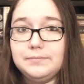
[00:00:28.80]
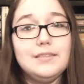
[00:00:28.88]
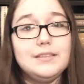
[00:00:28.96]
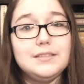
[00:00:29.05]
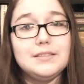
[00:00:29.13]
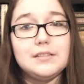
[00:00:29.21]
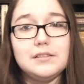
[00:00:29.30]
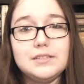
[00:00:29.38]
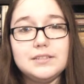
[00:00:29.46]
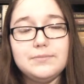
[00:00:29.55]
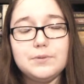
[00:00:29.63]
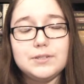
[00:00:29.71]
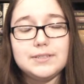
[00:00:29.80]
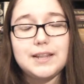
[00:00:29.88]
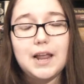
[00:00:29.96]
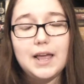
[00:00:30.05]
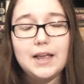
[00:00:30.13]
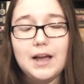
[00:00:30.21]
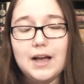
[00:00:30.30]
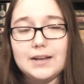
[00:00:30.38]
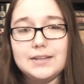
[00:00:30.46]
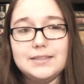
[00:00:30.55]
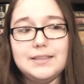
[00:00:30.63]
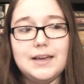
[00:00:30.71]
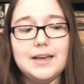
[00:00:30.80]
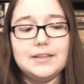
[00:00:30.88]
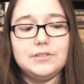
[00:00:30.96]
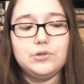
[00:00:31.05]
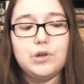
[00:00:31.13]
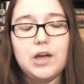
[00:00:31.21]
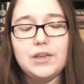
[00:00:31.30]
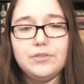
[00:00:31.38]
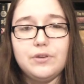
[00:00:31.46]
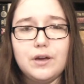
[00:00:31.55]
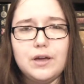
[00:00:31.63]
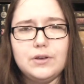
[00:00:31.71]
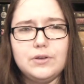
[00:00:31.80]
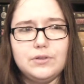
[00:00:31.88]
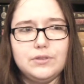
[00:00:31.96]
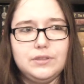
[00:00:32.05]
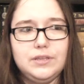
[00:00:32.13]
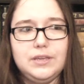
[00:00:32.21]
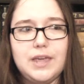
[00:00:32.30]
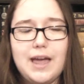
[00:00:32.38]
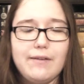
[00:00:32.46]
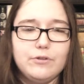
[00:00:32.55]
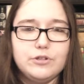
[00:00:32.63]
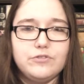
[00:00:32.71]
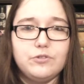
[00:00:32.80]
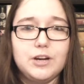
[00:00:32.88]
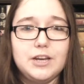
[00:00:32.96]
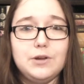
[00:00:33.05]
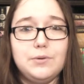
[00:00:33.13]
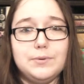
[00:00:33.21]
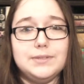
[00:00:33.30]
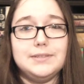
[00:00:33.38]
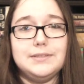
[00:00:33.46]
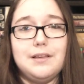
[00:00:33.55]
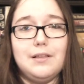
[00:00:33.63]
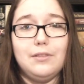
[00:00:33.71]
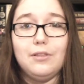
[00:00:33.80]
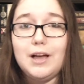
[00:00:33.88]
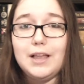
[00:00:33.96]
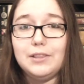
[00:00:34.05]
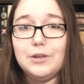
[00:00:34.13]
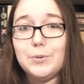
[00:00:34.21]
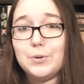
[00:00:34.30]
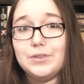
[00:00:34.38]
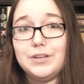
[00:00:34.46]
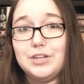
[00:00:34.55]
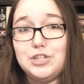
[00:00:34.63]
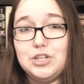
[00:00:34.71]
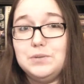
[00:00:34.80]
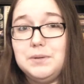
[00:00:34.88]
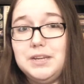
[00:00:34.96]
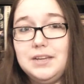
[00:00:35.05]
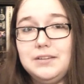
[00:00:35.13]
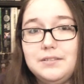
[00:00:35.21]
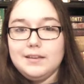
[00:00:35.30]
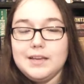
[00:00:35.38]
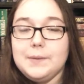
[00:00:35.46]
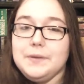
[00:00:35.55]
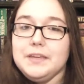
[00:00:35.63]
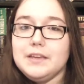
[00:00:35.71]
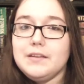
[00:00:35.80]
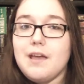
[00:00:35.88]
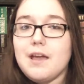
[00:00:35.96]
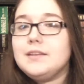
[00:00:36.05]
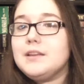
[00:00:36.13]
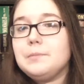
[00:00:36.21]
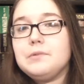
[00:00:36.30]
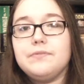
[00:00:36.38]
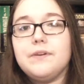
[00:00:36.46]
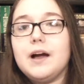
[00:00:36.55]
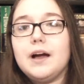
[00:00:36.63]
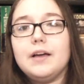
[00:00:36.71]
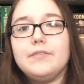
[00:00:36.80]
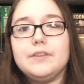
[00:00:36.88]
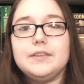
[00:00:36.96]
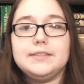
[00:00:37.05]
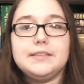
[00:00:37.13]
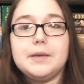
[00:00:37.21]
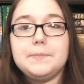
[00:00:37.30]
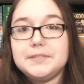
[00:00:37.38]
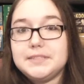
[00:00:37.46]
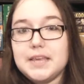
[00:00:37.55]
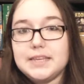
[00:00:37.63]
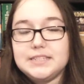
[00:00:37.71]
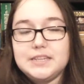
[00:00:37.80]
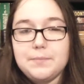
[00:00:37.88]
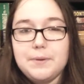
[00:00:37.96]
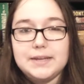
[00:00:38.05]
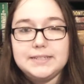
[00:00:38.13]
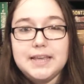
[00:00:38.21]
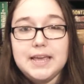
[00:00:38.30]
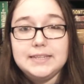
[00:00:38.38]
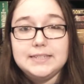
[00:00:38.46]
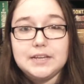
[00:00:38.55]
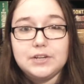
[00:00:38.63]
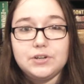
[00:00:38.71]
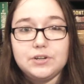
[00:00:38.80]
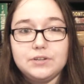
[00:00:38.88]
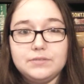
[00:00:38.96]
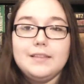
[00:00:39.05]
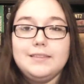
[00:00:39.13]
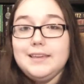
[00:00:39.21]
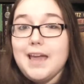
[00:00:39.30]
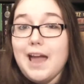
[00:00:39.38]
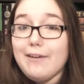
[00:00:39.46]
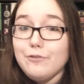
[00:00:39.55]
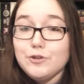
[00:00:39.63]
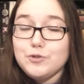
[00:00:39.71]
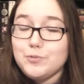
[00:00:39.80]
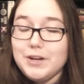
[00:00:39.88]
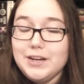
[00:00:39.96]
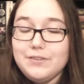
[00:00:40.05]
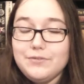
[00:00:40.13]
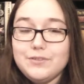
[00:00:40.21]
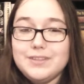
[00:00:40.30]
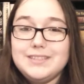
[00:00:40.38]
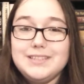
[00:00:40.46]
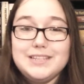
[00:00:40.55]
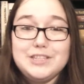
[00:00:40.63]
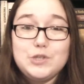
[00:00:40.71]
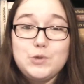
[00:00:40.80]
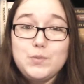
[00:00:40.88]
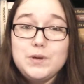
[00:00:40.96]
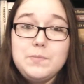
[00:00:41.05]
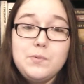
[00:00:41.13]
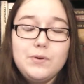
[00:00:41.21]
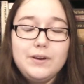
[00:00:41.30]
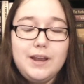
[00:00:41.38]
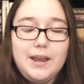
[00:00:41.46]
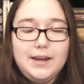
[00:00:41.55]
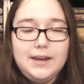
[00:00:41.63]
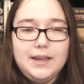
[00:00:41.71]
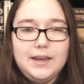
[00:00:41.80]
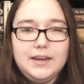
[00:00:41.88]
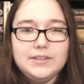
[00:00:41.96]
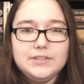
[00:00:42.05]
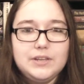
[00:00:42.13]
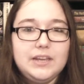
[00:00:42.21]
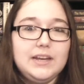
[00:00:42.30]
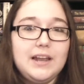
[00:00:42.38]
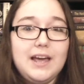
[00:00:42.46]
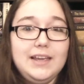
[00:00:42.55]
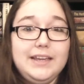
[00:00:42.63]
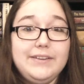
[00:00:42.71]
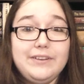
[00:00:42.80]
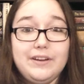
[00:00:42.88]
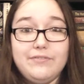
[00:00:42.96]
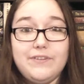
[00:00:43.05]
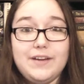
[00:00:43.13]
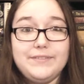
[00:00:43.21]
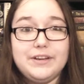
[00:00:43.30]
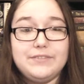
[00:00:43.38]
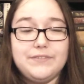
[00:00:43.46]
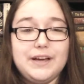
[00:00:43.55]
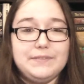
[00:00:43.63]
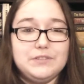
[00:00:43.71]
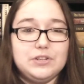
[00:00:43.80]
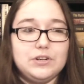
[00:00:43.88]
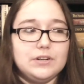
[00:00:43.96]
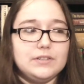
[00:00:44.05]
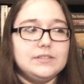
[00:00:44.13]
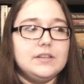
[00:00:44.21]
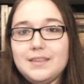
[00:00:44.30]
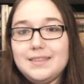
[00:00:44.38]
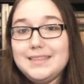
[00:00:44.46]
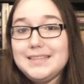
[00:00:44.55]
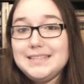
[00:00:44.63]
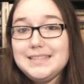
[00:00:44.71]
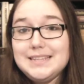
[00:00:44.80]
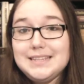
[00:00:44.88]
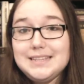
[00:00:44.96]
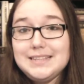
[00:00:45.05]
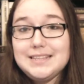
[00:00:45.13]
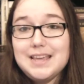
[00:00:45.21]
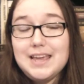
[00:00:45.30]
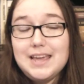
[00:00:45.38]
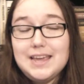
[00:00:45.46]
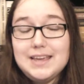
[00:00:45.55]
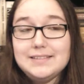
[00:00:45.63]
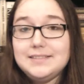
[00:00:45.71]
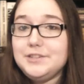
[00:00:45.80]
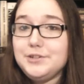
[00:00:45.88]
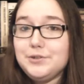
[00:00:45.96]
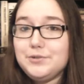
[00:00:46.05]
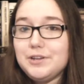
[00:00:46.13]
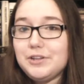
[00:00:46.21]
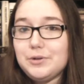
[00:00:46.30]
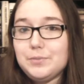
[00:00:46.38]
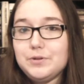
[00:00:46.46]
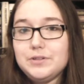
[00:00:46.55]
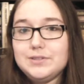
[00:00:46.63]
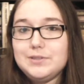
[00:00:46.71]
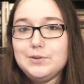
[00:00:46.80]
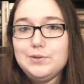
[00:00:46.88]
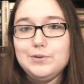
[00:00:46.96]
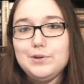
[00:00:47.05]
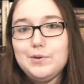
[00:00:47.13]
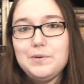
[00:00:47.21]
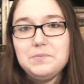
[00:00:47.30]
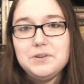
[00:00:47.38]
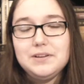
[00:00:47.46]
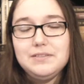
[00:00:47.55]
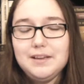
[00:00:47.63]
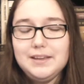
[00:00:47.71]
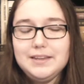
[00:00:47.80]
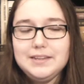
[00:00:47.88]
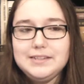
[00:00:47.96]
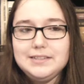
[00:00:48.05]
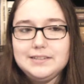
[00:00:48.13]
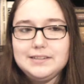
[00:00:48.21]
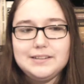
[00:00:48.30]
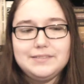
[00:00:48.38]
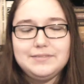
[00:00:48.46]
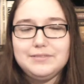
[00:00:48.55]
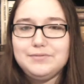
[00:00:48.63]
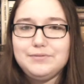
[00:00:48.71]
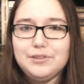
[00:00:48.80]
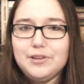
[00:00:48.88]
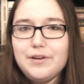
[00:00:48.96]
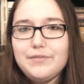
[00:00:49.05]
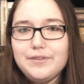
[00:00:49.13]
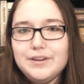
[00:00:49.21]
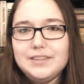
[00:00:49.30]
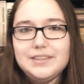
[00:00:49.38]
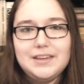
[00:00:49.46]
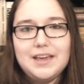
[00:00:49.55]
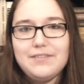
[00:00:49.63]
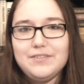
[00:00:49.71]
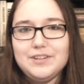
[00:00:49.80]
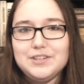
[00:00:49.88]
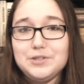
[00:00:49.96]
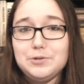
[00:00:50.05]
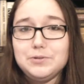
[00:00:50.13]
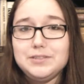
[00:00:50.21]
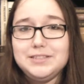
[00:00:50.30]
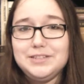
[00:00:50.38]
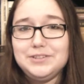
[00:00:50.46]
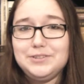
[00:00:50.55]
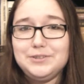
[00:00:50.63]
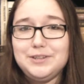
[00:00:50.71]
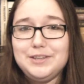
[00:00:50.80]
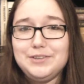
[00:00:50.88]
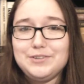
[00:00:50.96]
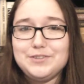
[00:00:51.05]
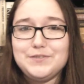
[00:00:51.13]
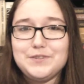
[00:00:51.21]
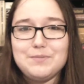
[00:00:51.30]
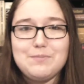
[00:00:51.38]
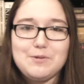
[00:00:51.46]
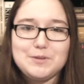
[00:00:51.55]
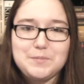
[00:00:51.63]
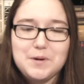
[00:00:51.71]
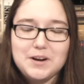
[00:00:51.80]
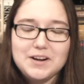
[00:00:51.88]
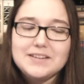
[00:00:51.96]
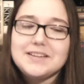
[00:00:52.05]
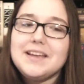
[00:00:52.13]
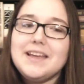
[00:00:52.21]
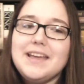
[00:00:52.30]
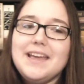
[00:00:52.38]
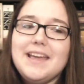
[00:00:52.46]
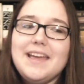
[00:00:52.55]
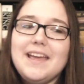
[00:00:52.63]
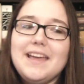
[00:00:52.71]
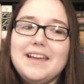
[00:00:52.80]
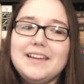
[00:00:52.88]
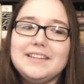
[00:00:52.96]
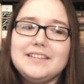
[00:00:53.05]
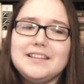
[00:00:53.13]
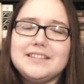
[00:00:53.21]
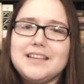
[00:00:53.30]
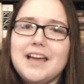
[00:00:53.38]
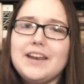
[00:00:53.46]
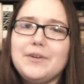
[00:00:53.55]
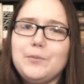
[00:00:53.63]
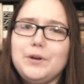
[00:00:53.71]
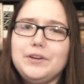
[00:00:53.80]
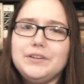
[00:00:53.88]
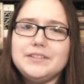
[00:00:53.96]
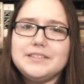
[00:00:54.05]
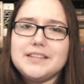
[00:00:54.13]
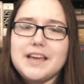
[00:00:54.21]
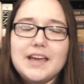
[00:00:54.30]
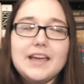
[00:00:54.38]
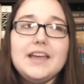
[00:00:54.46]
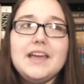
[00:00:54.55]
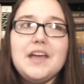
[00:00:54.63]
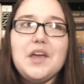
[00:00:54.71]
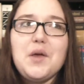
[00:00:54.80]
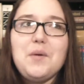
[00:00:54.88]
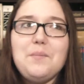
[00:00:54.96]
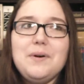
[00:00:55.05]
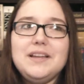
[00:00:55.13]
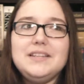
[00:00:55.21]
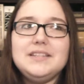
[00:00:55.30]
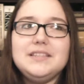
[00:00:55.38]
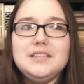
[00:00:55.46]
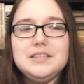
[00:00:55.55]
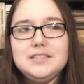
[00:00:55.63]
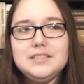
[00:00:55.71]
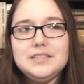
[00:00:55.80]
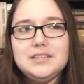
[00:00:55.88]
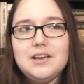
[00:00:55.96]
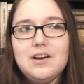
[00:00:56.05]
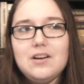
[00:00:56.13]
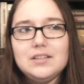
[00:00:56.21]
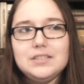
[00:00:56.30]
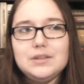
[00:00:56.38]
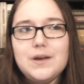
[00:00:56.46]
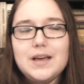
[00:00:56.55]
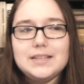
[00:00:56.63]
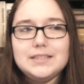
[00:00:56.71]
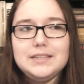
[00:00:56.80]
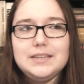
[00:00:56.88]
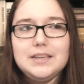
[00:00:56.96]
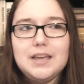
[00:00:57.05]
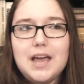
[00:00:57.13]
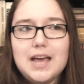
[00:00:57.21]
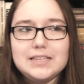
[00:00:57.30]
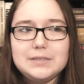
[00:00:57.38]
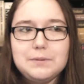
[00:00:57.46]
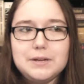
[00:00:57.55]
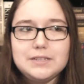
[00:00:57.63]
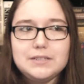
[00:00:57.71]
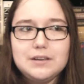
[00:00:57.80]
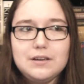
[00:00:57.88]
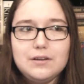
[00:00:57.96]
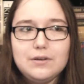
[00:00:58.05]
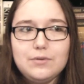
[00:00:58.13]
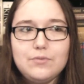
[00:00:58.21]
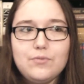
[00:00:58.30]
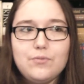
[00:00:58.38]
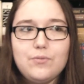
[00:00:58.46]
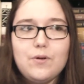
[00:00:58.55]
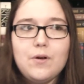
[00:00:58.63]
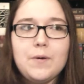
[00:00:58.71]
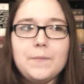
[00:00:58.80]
And this is the list of books that I got that I thought the average rating was a lot lower than it should be. Coming in at number 5 is Obsessed by Ted Dekker. The average rating for this is 3.88 and I gave it a 5 out of 5 stars. This is a serial killer book, so you know I'm gonna like it. I love anything having to do with serial killers for the most part, and that's kind of weird to say. But this also has the aspect of